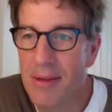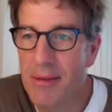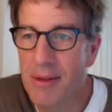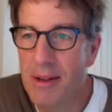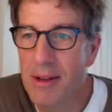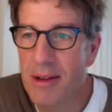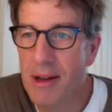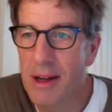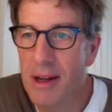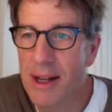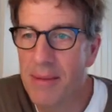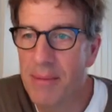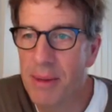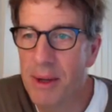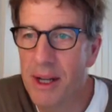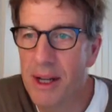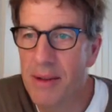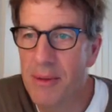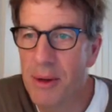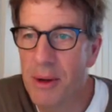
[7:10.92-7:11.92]
retired,
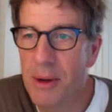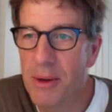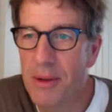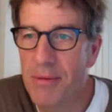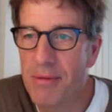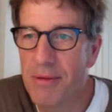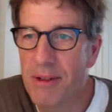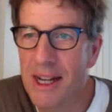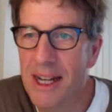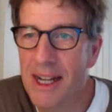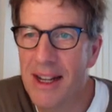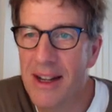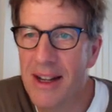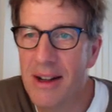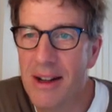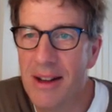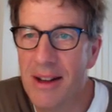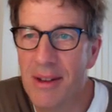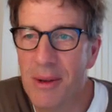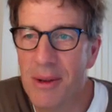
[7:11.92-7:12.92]
but what was really
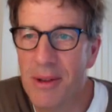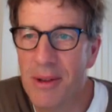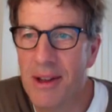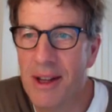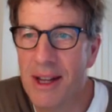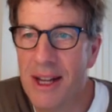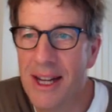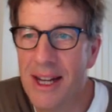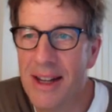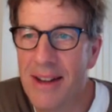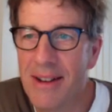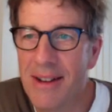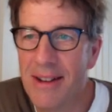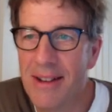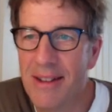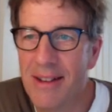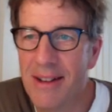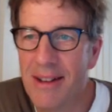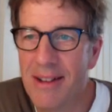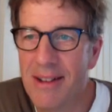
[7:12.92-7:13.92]
nice was that he
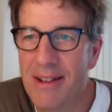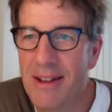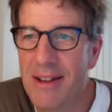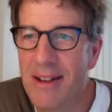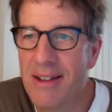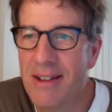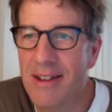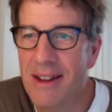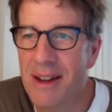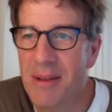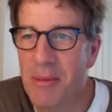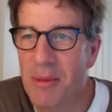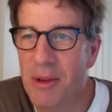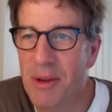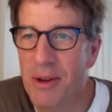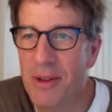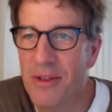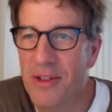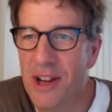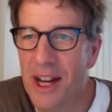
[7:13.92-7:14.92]
just doesn't seem to
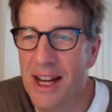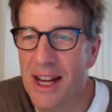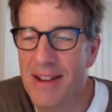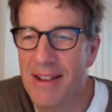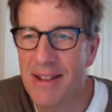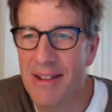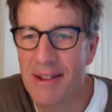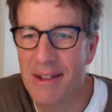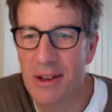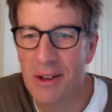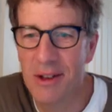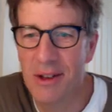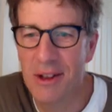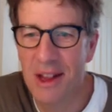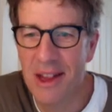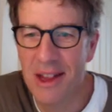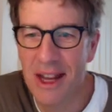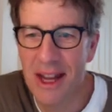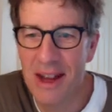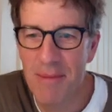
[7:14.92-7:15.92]
have changed. He's still got the
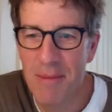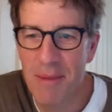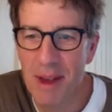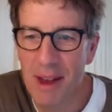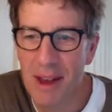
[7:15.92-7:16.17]
same